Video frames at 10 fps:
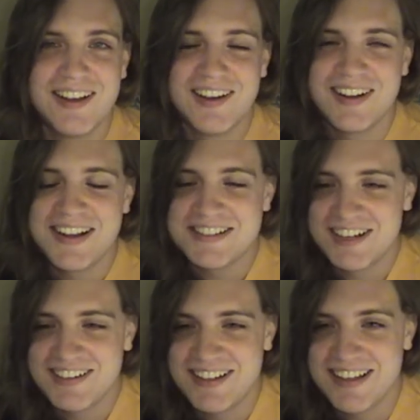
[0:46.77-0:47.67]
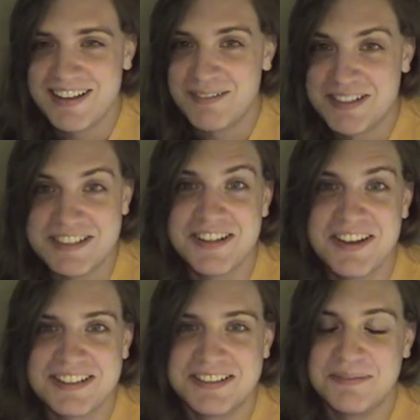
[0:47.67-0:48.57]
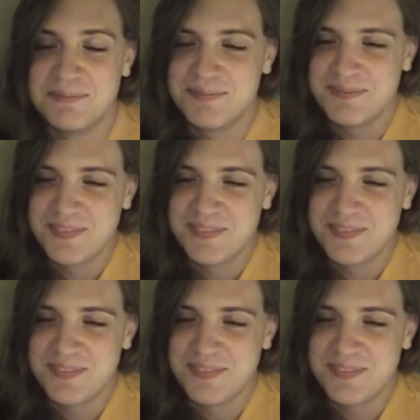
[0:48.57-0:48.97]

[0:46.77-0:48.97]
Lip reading: on HRT, which is awesome.